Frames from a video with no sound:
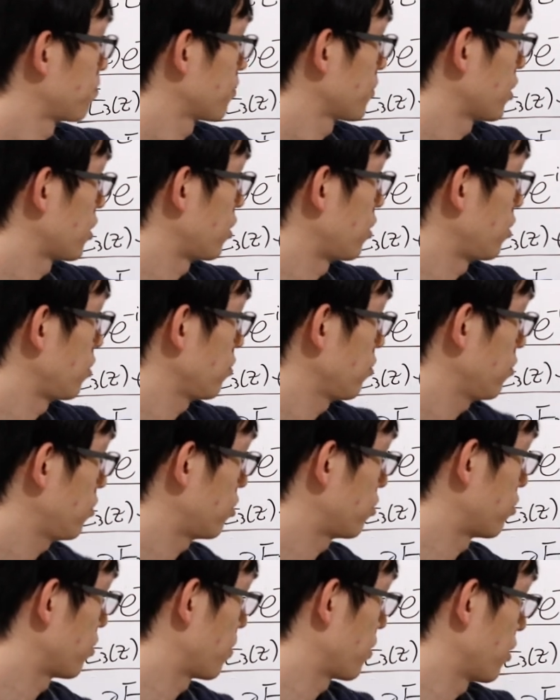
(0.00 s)
okay,
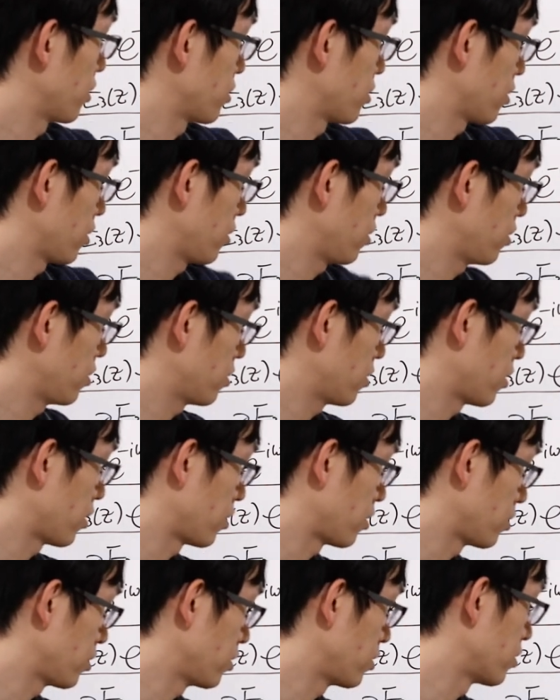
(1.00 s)
to replace it here
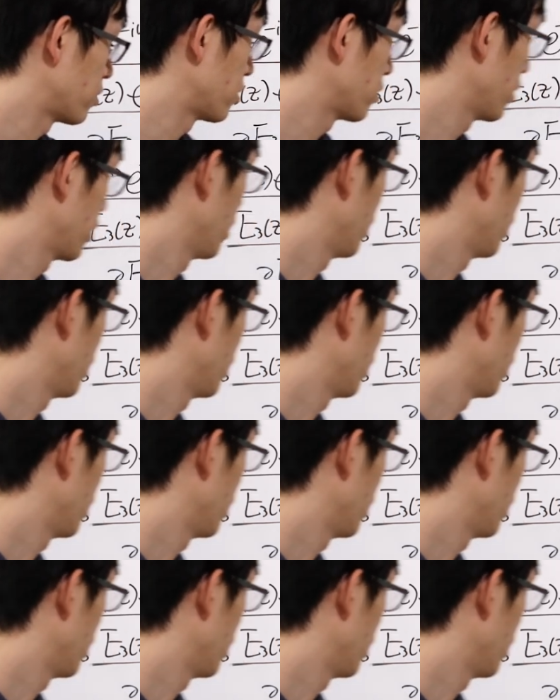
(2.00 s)
and here.